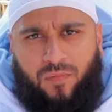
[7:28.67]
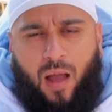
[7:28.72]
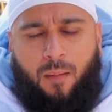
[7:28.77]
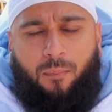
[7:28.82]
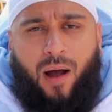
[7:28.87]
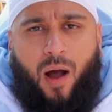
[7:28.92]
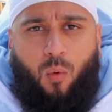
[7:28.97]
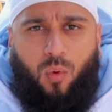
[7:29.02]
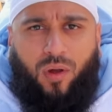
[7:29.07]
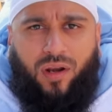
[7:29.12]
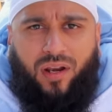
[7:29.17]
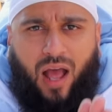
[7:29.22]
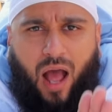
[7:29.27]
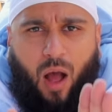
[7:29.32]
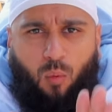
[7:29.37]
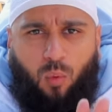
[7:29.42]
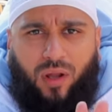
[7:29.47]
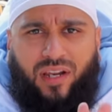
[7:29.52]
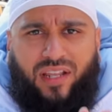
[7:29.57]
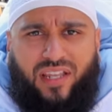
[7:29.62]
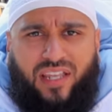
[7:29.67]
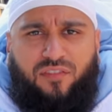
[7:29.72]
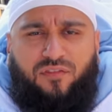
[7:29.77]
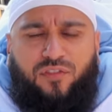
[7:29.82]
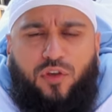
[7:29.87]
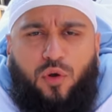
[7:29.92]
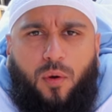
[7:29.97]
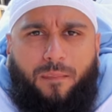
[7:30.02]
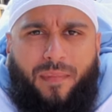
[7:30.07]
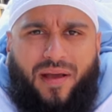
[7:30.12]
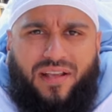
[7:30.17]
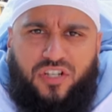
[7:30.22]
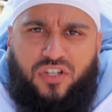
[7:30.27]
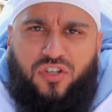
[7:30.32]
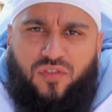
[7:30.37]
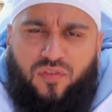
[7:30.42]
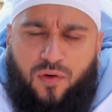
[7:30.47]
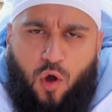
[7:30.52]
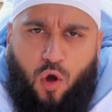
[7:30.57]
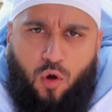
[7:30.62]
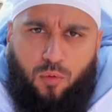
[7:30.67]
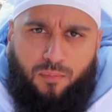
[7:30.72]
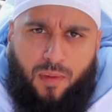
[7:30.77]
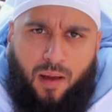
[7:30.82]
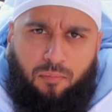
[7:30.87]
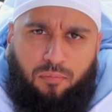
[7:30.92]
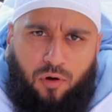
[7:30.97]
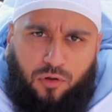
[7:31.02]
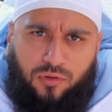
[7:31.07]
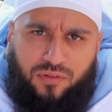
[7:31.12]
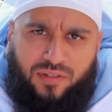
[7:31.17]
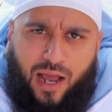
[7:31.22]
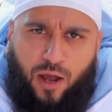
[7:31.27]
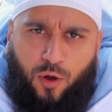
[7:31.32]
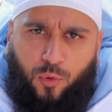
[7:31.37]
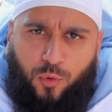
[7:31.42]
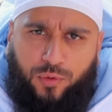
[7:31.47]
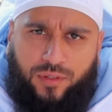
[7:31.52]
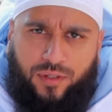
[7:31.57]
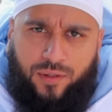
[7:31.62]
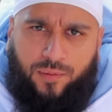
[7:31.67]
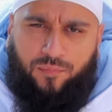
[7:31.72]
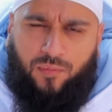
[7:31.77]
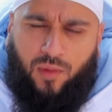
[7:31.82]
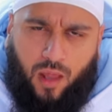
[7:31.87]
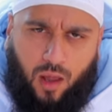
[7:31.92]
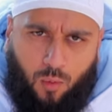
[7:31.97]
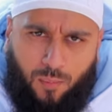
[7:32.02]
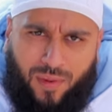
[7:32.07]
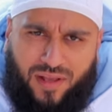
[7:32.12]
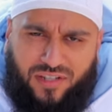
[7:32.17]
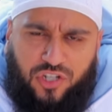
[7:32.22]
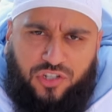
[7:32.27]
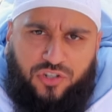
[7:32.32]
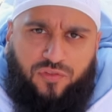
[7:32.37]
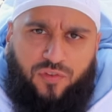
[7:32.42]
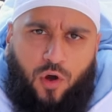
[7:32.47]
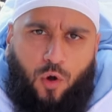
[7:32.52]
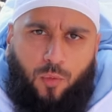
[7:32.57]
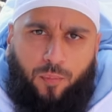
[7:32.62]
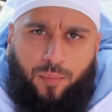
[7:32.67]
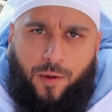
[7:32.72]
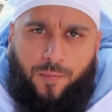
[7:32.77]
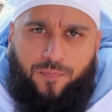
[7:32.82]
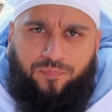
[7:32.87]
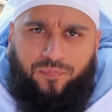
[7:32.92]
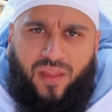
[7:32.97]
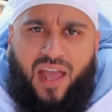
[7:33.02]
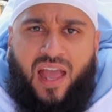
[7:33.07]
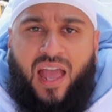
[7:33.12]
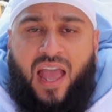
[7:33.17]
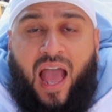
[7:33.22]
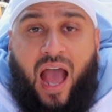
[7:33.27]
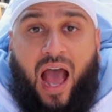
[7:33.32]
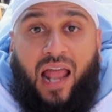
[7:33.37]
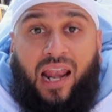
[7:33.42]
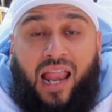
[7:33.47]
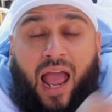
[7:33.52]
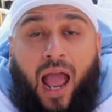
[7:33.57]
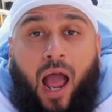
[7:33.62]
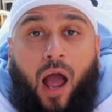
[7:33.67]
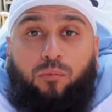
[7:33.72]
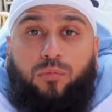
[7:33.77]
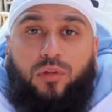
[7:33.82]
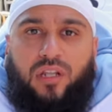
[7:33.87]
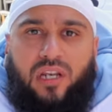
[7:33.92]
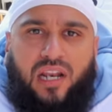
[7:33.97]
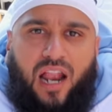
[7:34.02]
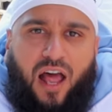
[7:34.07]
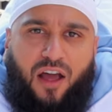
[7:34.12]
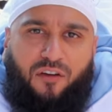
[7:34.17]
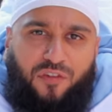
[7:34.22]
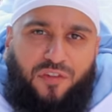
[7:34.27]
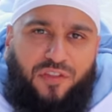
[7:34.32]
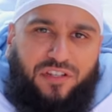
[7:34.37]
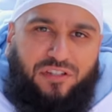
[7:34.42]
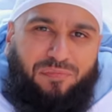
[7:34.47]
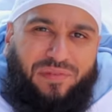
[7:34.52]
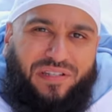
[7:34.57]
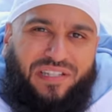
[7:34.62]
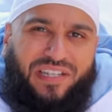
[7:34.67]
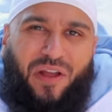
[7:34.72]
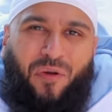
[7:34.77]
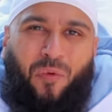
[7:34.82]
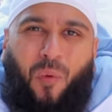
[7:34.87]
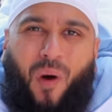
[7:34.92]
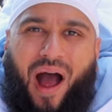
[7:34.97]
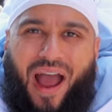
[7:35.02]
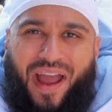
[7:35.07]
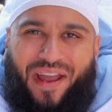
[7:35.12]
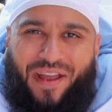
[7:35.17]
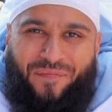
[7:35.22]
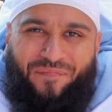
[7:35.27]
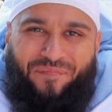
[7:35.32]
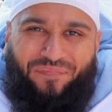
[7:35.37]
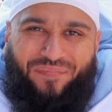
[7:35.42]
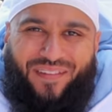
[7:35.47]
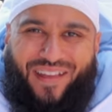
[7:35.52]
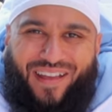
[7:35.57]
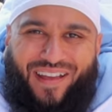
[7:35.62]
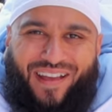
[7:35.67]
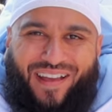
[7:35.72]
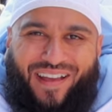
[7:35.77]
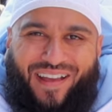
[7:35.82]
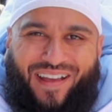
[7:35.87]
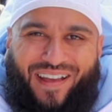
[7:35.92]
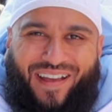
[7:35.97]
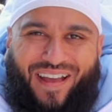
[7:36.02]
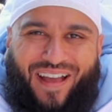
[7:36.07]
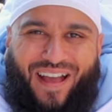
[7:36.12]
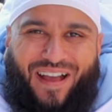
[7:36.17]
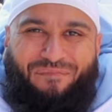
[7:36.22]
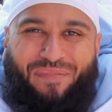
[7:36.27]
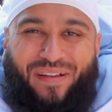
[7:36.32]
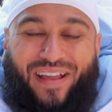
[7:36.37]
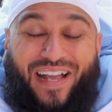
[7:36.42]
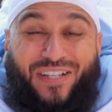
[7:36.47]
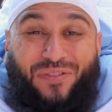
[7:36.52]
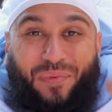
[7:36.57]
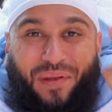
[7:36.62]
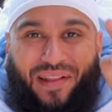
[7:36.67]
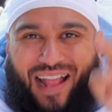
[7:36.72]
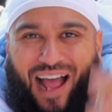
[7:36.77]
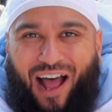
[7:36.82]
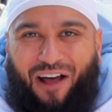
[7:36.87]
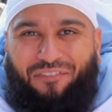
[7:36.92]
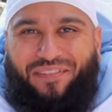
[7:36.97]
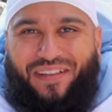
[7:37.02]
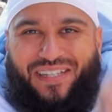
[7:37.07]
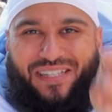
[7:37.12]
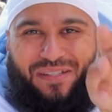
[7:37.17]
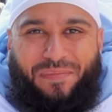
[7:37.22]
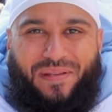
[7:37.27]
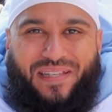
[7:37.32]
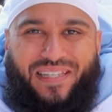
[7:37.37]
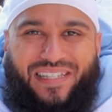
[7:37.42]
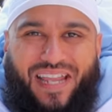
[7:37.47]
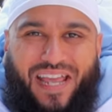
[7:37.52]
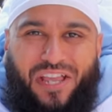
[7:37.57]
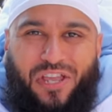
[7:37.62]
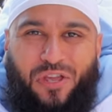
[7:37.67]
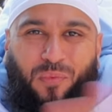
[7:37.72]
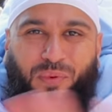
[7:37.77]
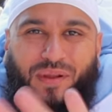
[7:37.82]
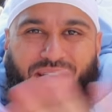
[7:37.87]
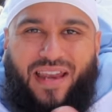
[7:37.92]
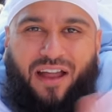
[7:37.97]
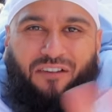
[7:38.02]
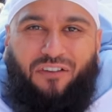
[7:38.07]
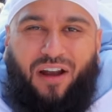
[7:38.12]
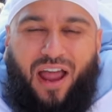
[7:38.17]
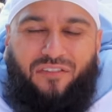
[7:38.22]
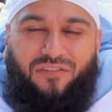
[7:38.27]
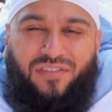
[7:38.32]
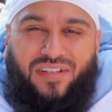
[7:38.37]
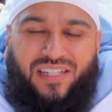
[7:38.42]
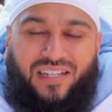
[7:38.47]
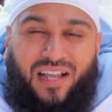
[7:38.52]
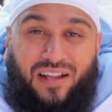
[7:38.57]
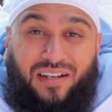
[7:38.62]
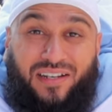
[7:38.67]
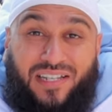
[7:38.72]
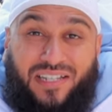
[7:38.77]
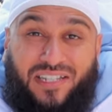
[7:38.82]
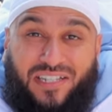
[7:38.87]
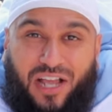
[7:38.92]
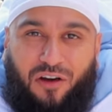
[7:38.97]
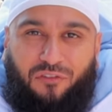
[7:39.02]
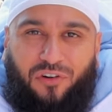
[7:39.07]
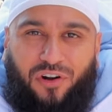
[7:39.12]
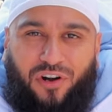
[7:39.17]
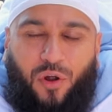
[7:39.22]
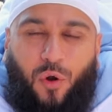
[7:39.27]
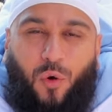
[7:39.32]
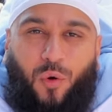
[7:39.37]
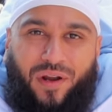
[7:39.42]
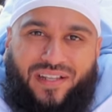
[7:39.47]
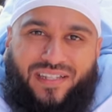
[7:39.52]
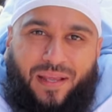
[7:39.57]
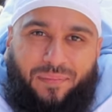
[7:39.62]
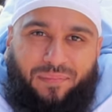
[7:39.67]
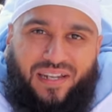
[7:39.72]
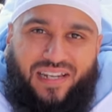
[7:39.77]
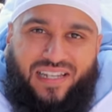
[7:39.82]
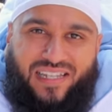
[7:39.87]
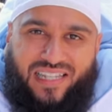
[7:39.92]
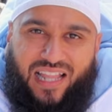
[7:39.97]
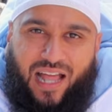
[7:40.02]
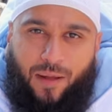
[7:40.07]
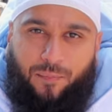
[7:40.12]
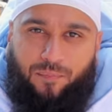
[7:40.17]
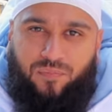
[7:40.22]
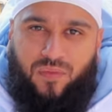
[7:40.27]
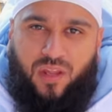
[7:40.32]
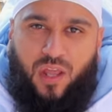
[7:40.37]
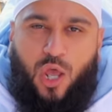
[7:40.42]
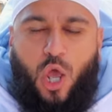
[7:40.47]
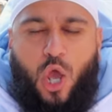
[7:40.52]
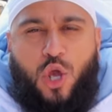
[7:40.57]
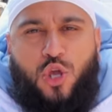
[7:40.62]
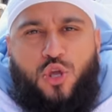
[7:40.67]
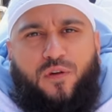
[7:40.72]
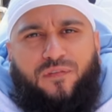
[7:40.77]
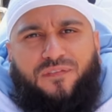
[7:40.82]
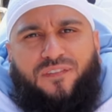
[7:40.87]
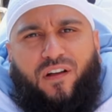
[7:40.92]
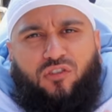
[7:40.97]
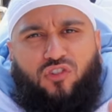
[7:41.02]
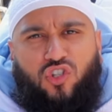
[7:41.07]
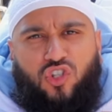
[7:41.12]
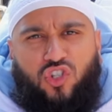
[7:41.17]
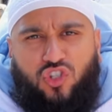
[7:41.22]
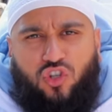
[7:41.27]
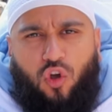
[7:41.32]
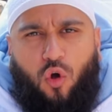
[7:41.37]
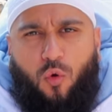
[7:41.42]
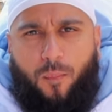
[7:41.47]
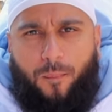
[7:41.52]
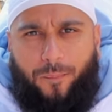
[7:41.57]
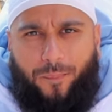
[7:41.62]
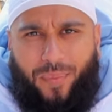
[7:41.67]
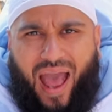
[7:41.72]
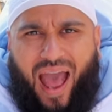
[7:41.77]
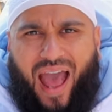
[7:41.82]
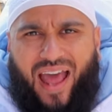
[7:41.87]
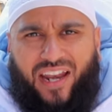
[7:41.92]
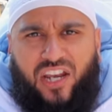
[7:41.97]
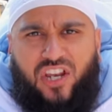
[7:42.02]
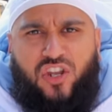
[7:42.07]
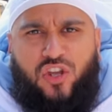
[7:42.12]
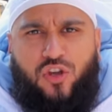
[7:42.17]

But I want to I want to give you a message of hope, my bro Daud, a message of hope. Alhamdulillah for this mistake. Why? Because without this mistake, you would never have discovered or accepted Islam. You felt so bad and